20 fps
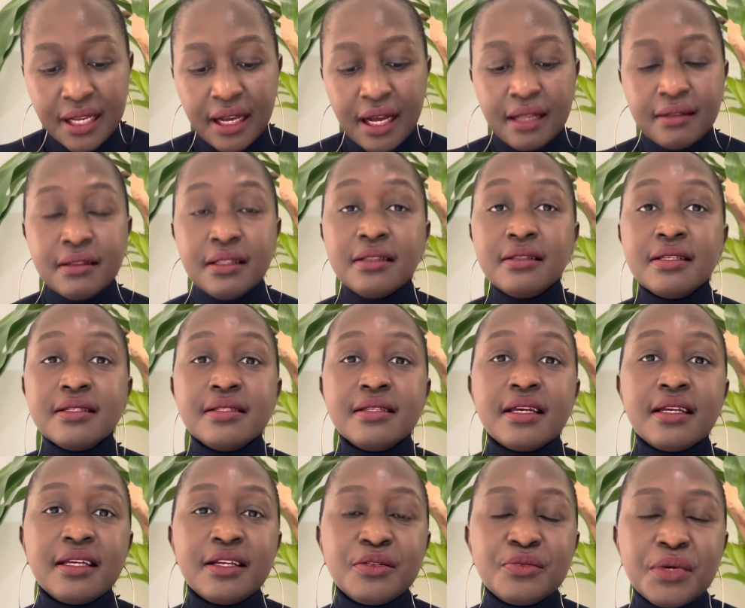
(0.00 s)
And then the
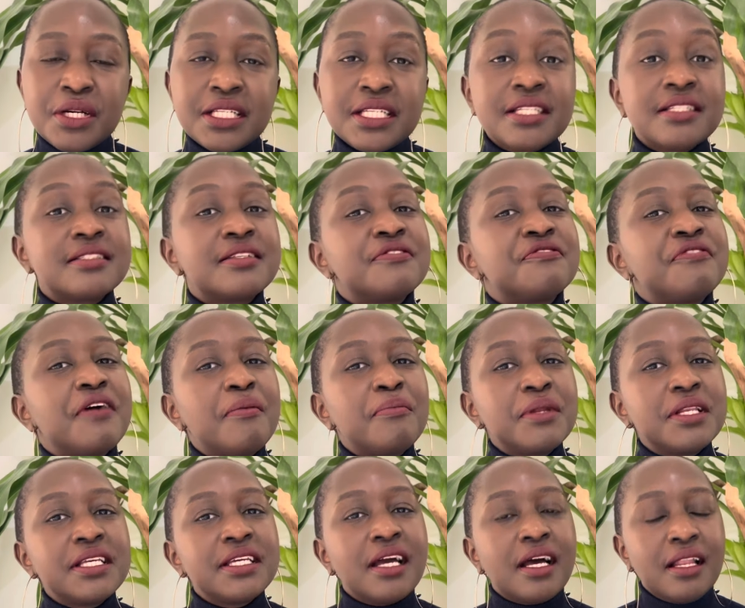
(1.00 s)
second one is the
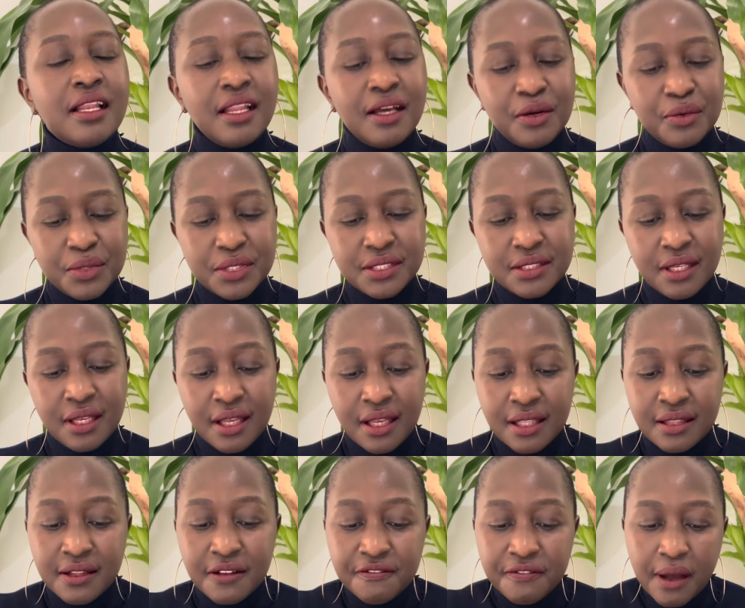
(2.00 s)
family allowance.
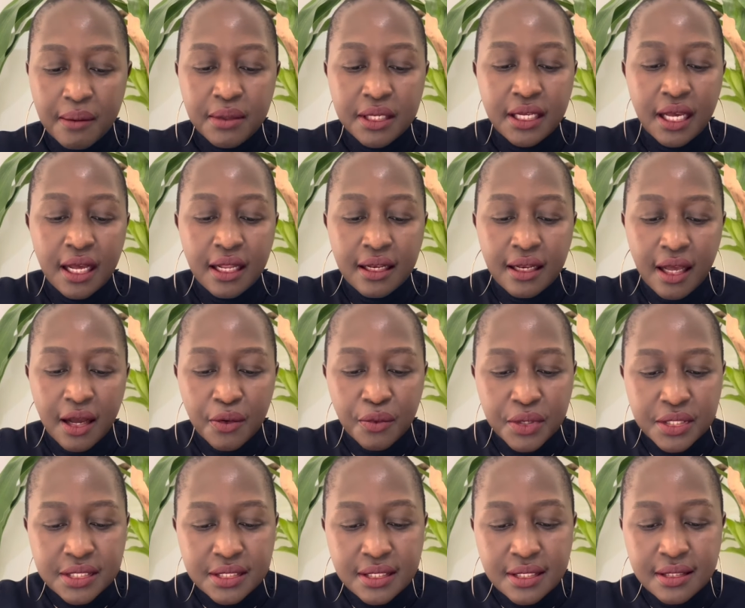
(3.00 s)
The family
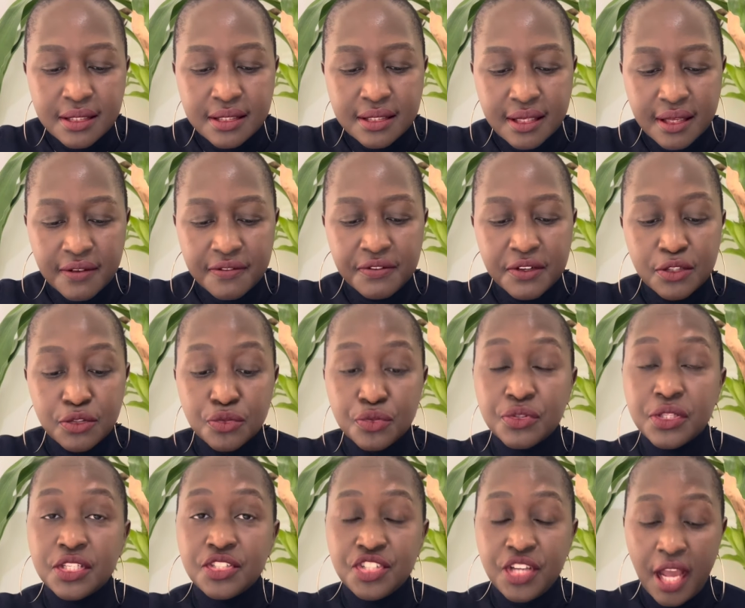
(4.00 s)
allowance, this is given to
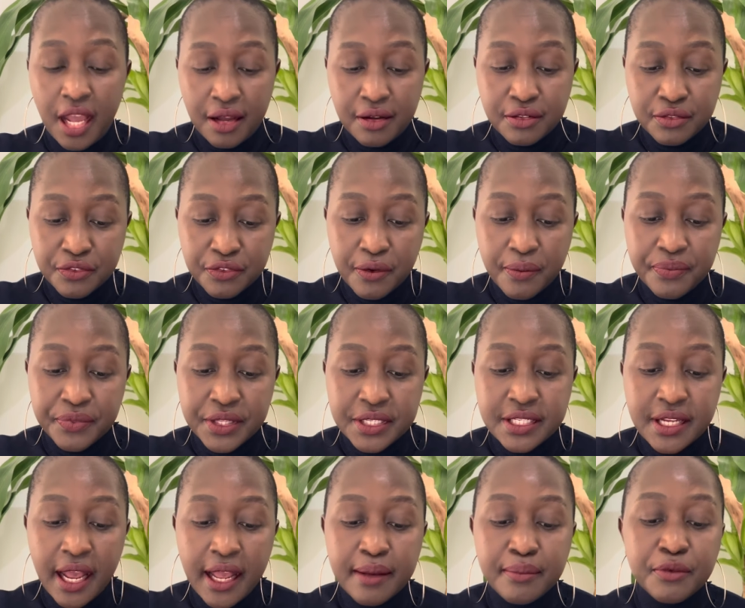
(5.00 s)
the child from the
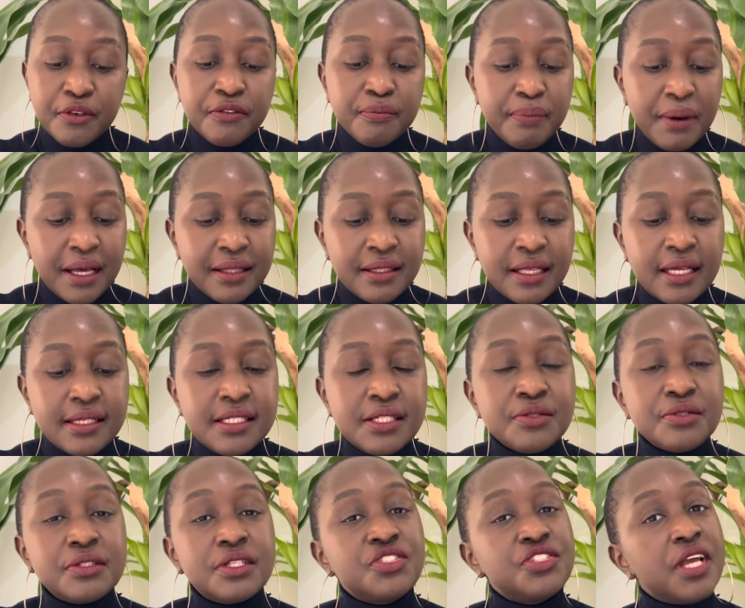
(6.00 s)
time of birth
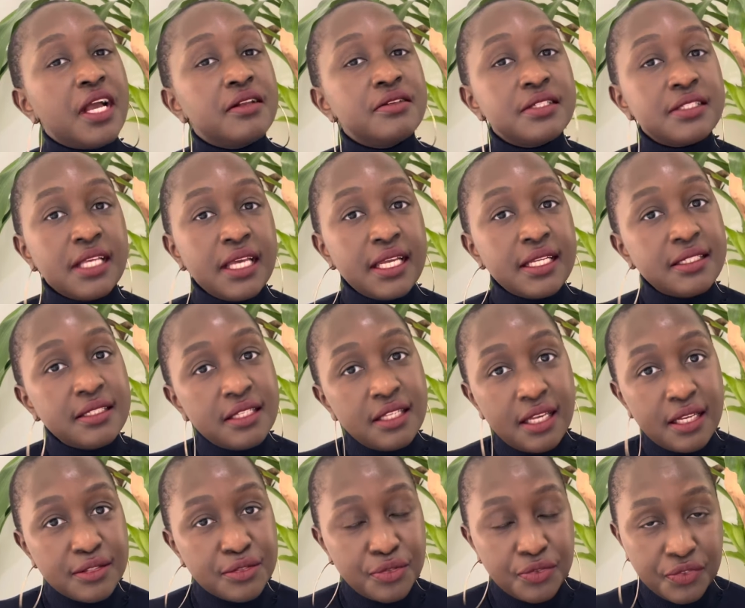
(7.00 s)
until the child is 18
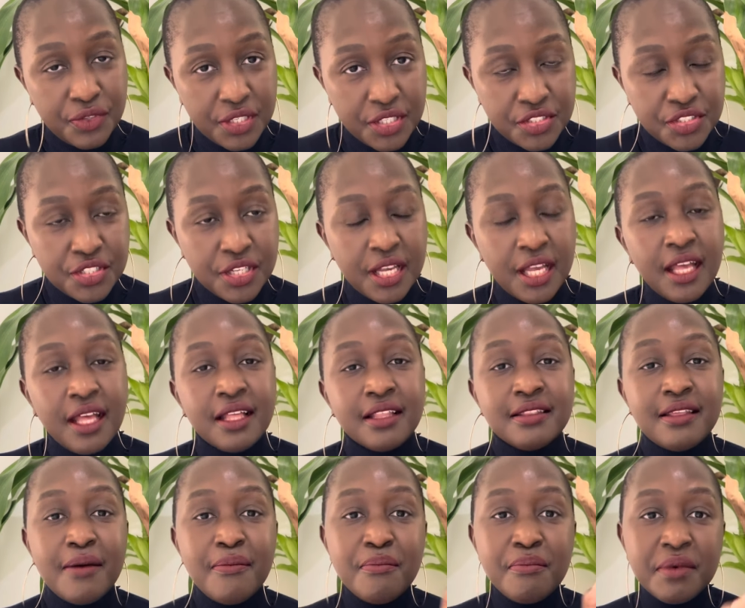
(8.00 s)
years of age.
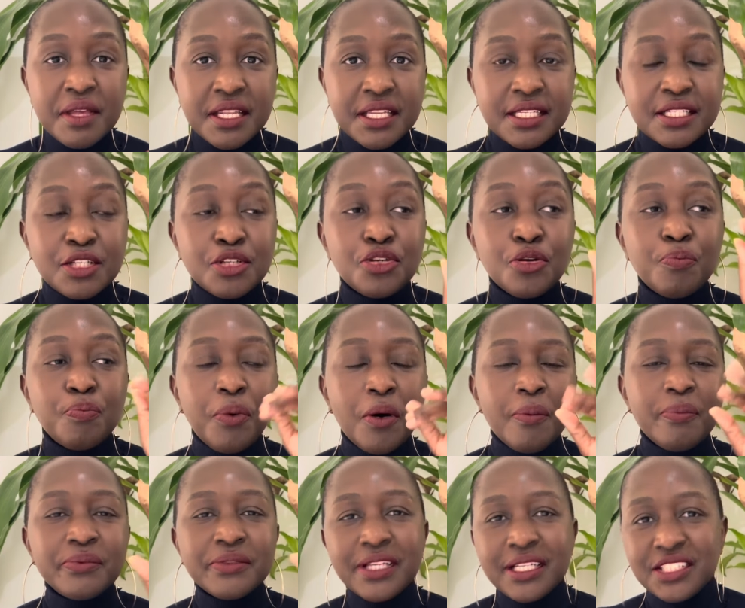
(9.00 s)
The minute you
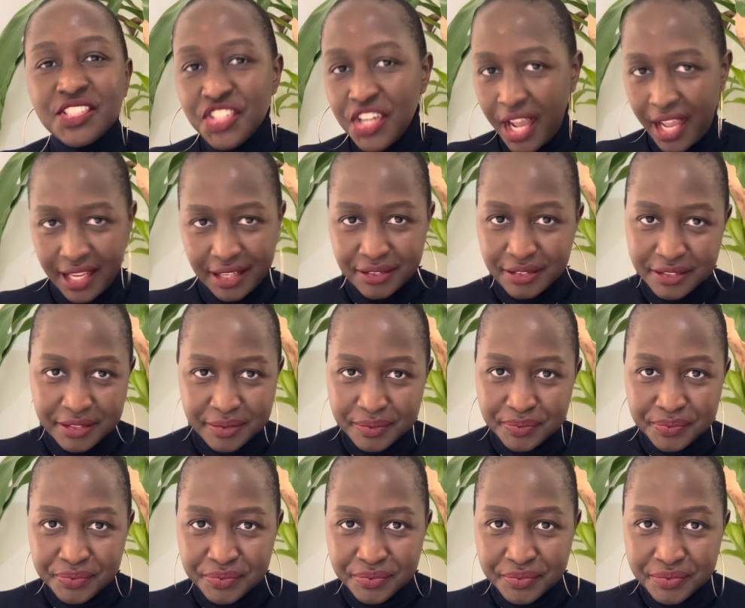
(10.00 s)
pop that child,
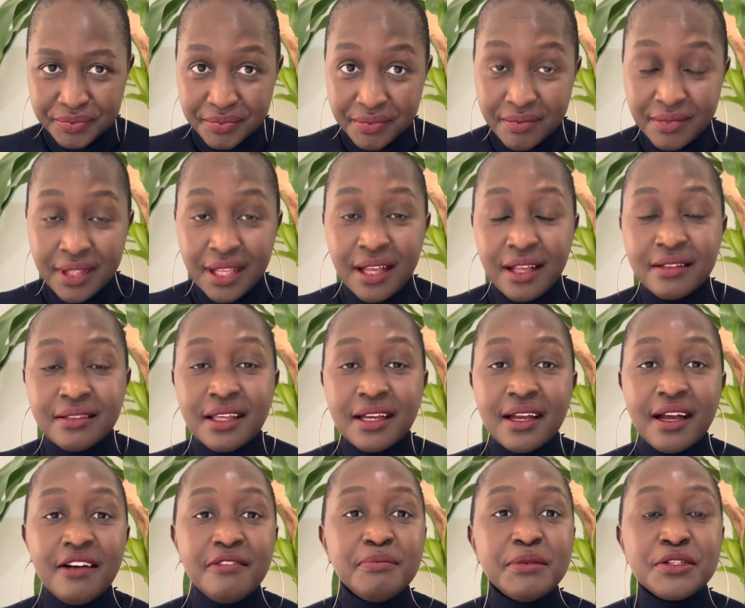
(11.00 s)
the
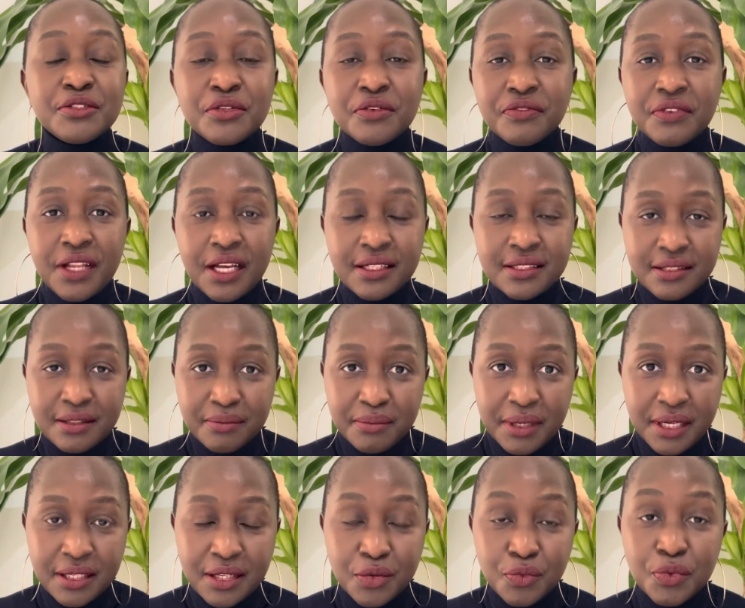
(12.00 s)
government of
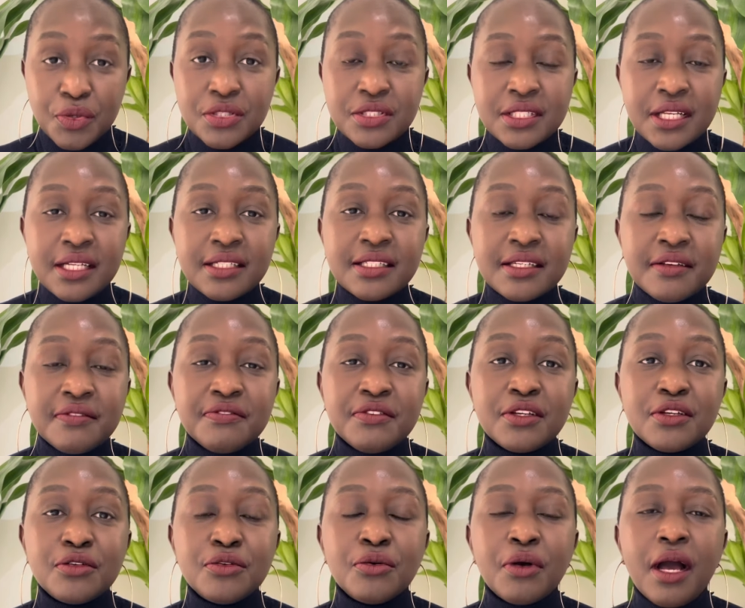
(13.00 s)
Luxembourg will start
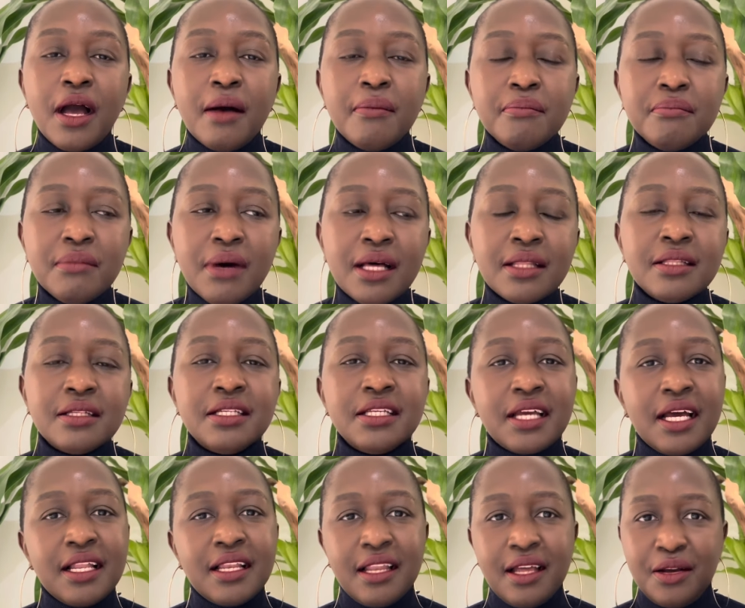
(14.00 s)
giving you a monthly
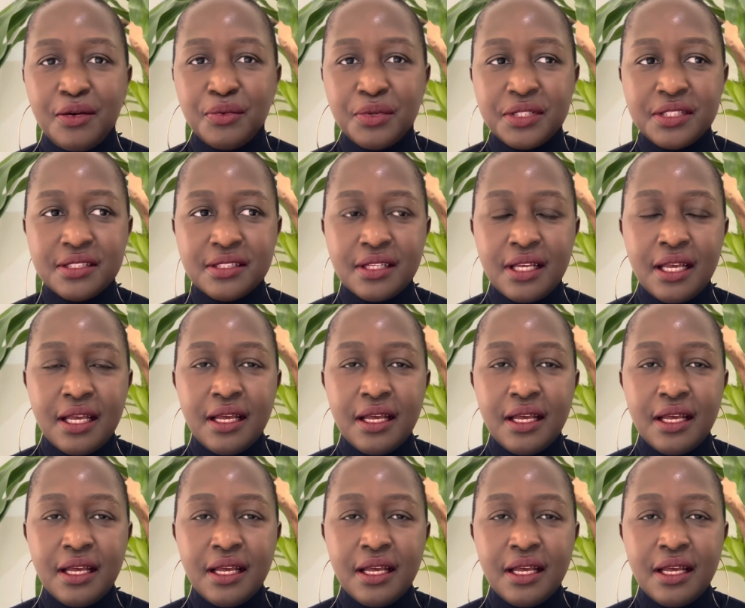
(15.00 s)
allowance.